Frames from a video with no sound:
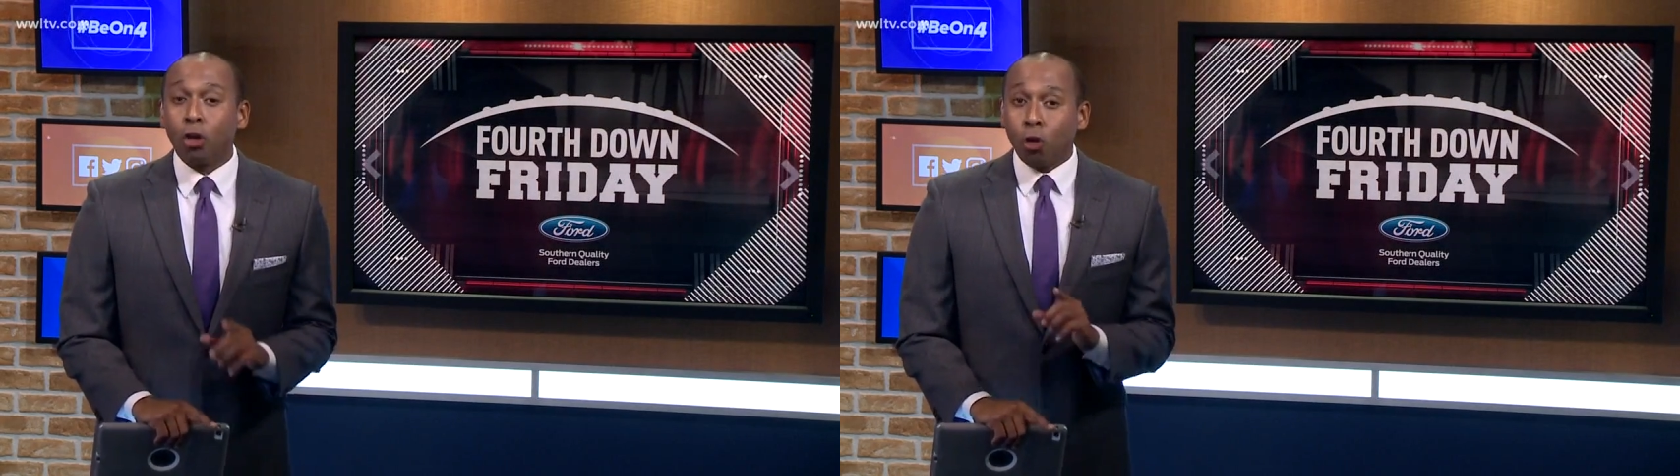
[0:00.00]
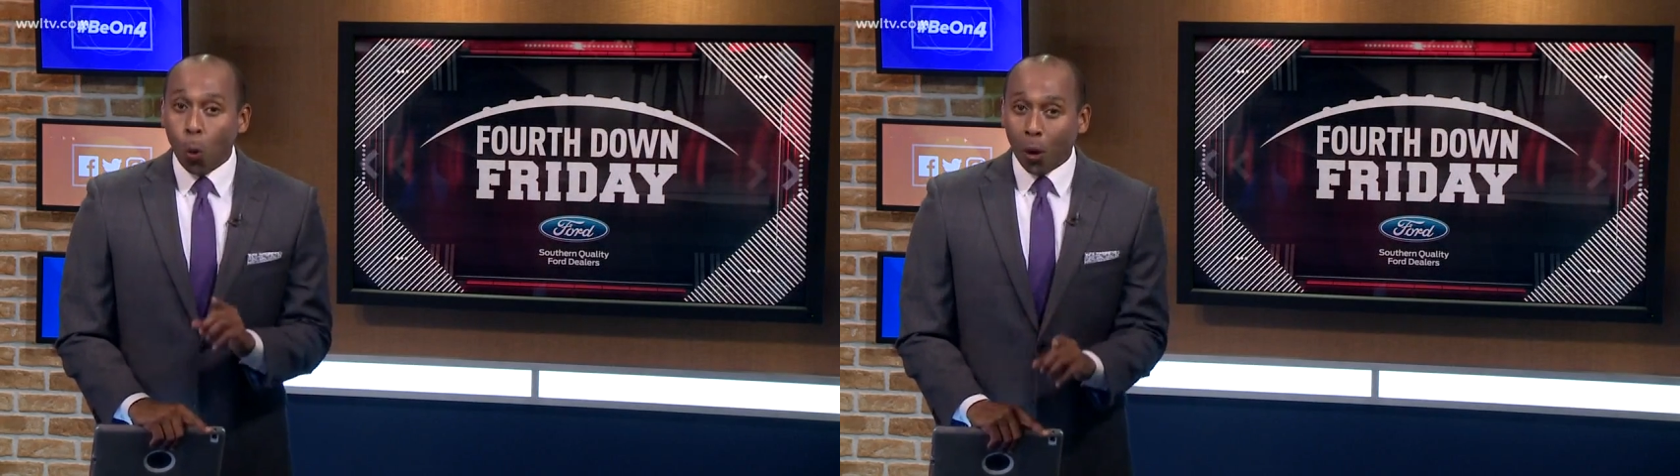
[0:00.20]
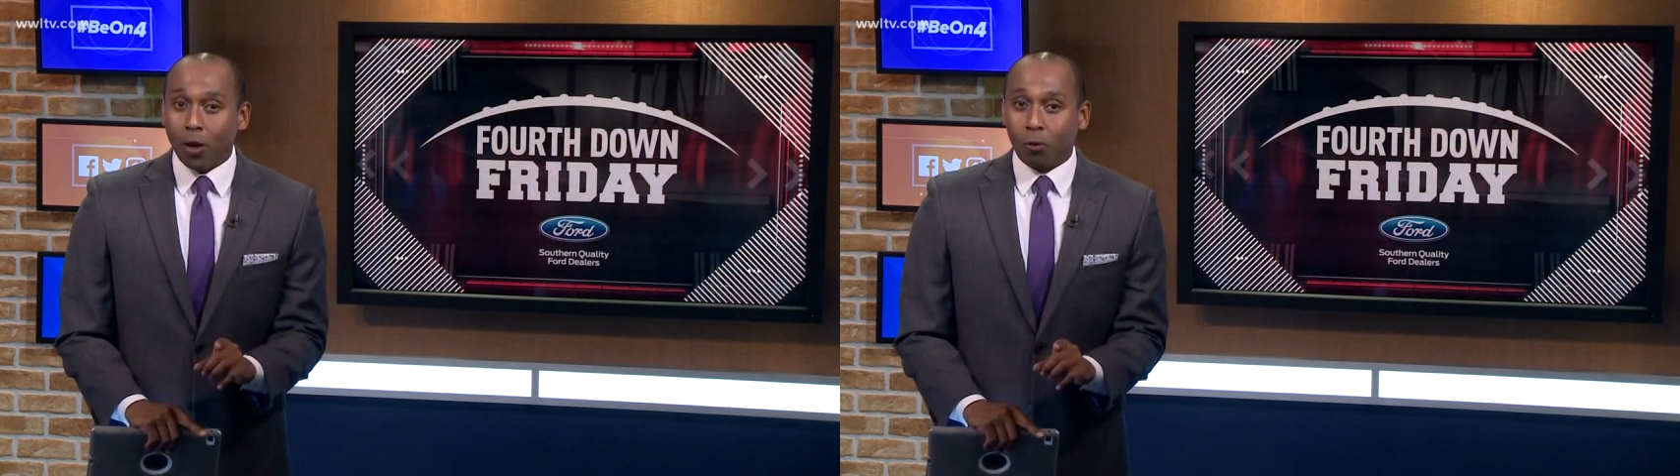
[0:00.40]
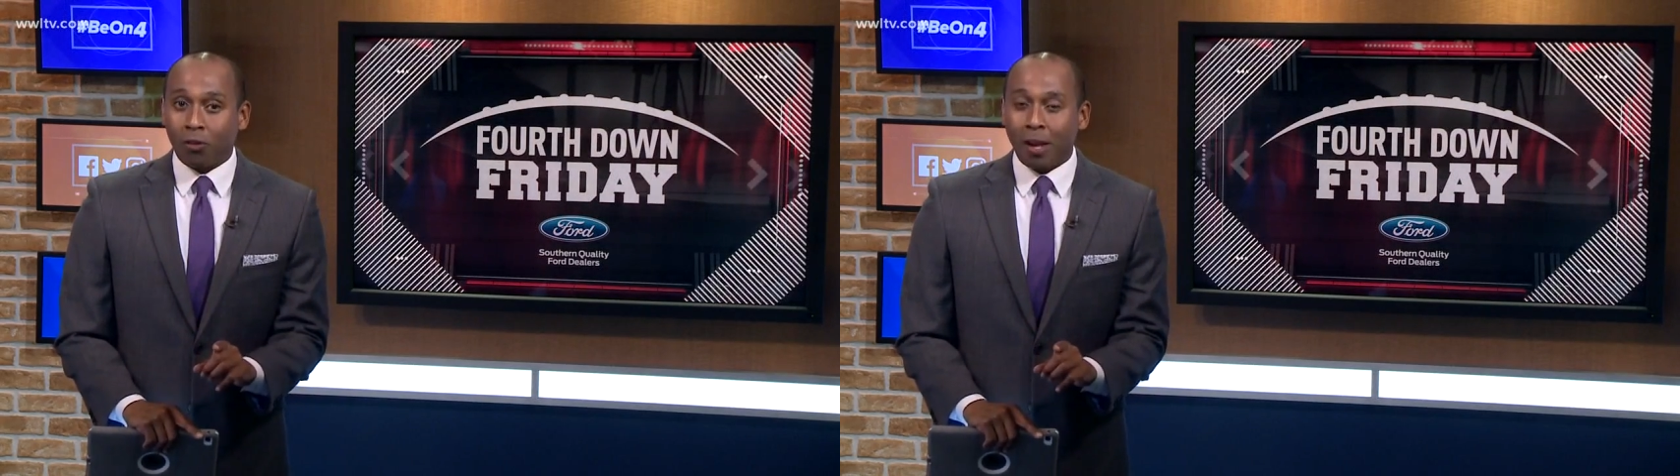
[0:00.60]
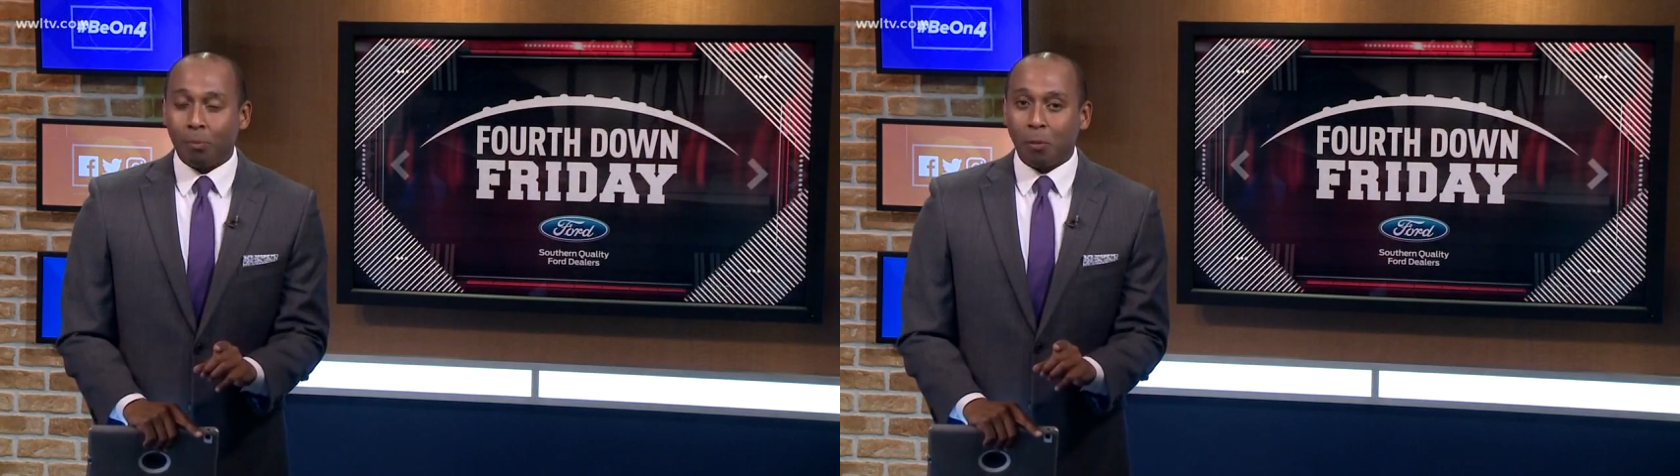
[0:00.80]
Two of
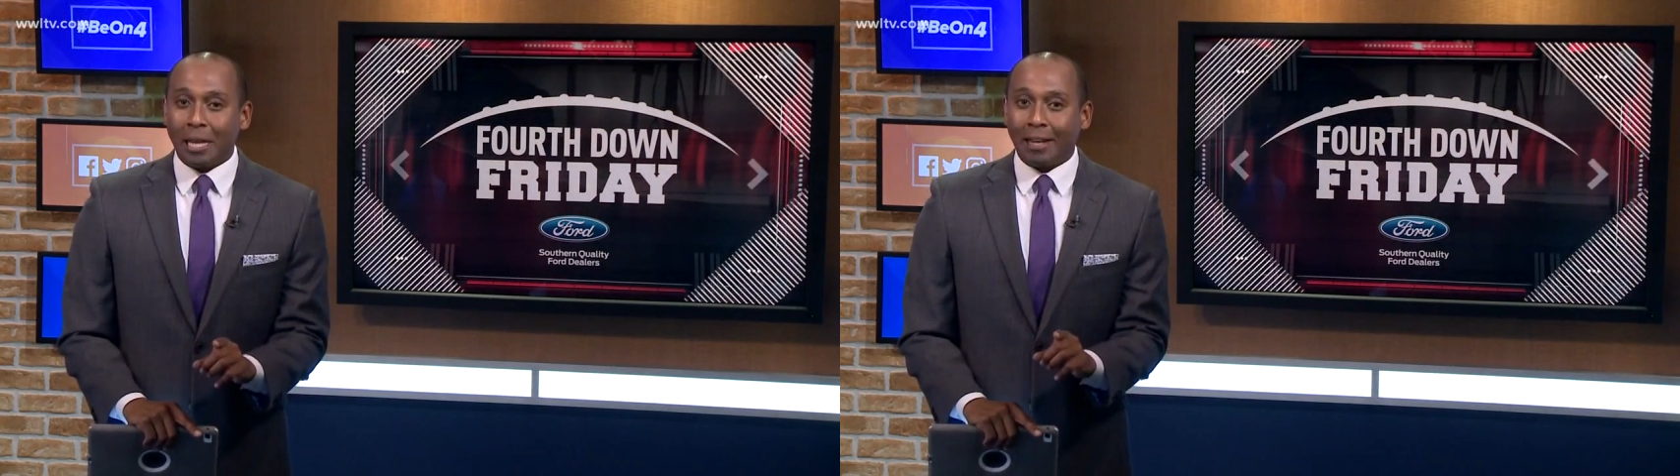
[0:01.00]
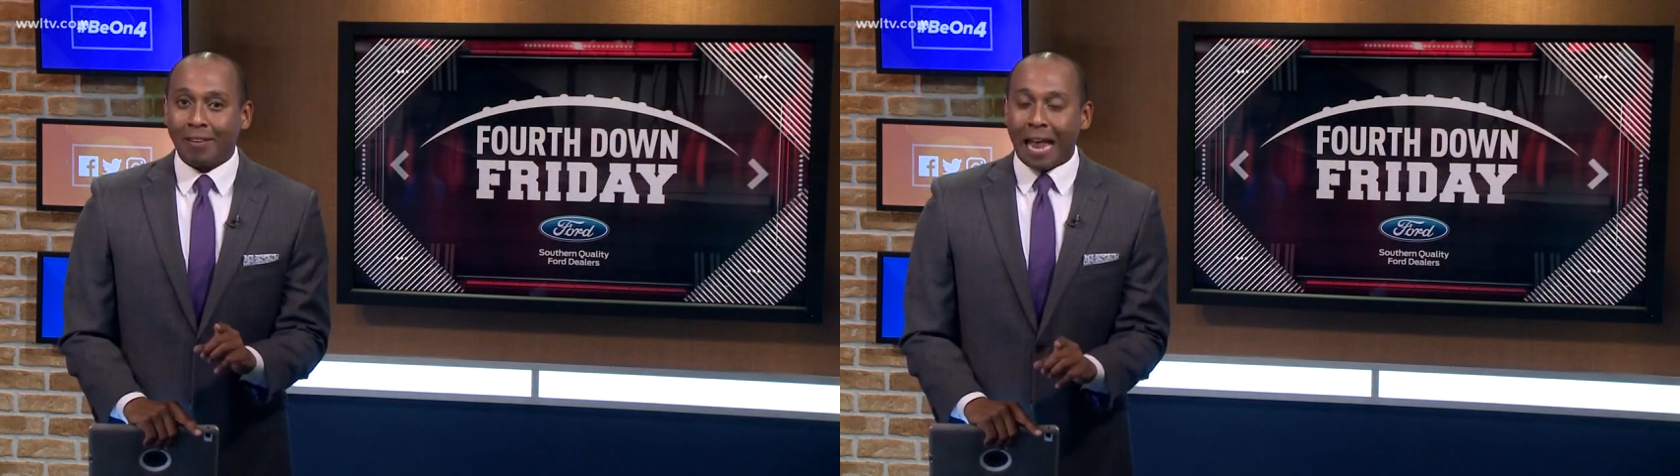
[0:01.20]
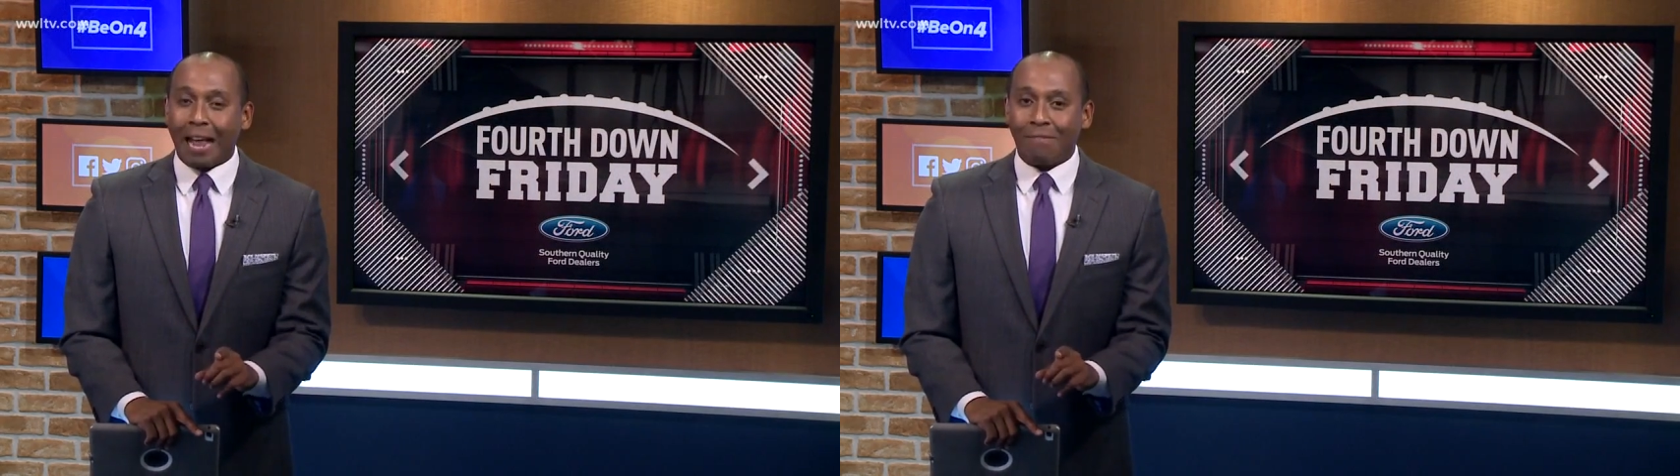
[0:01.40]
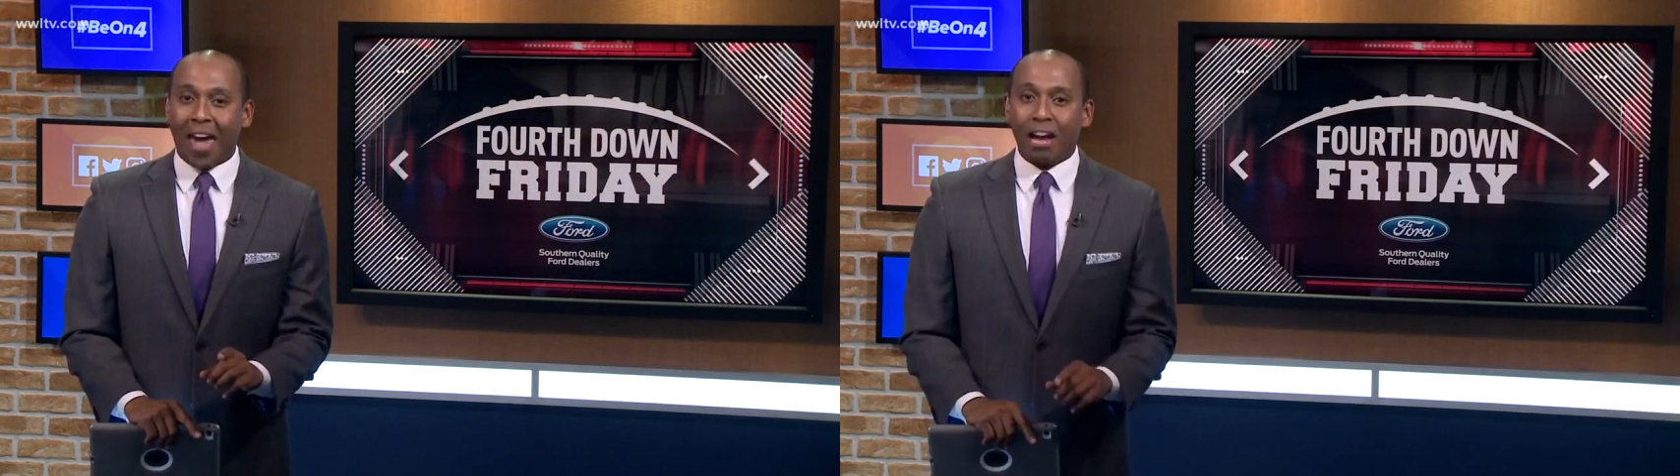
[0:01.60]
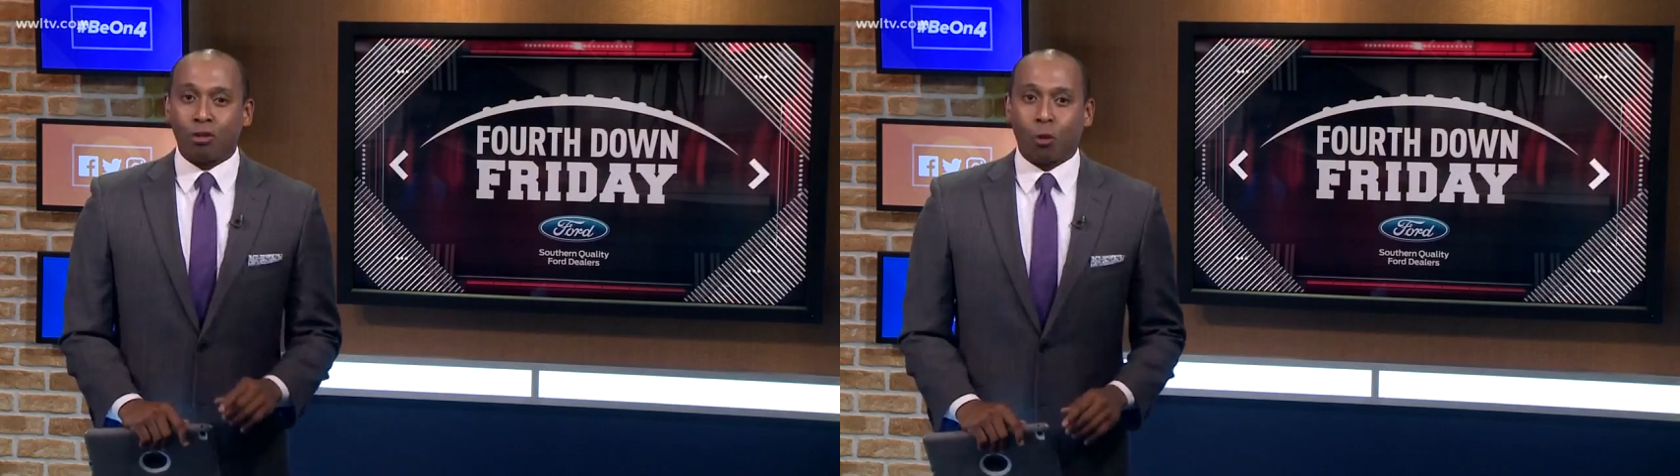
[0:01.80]
those teams meeting tonight in
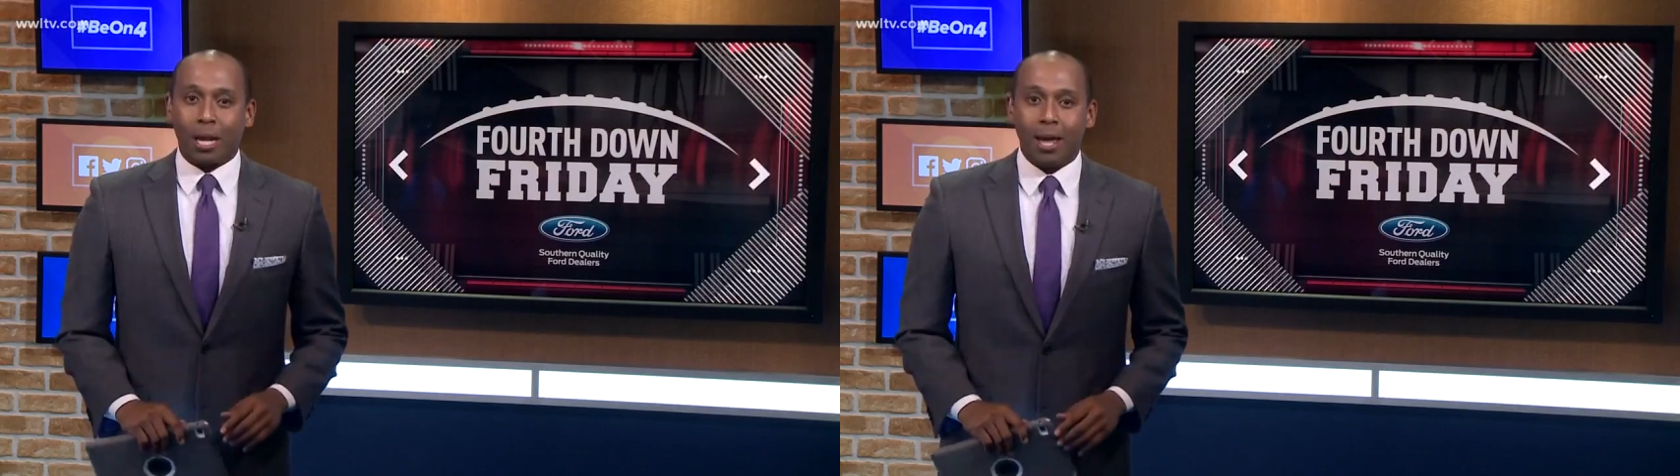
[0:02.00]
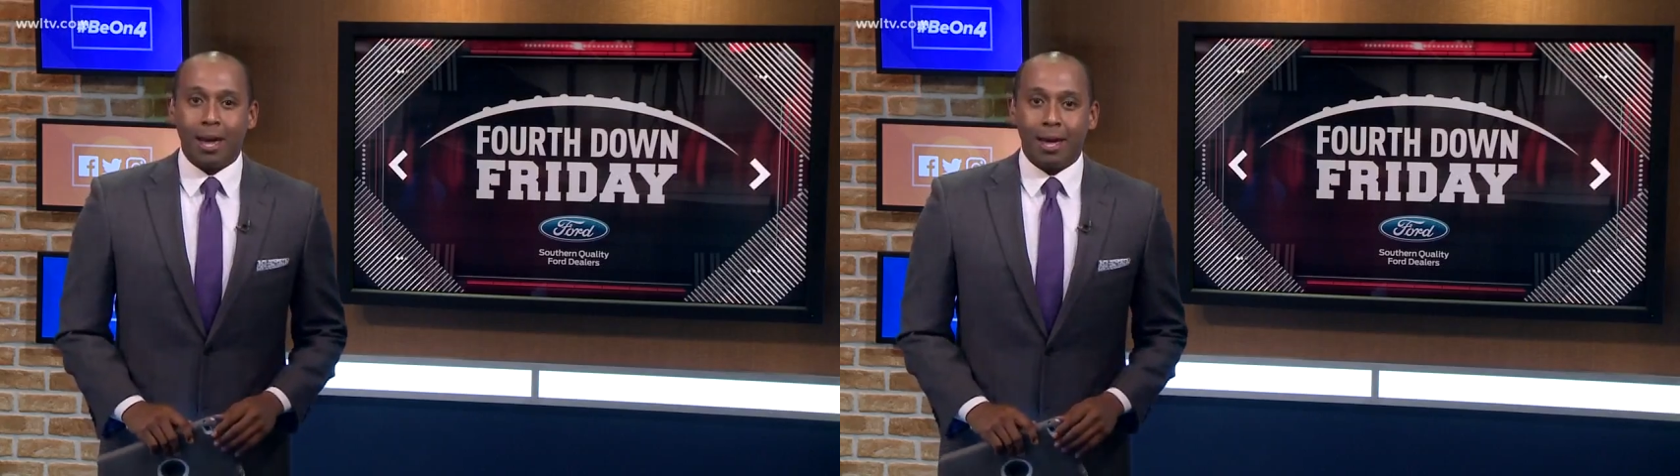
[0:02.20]
Dashery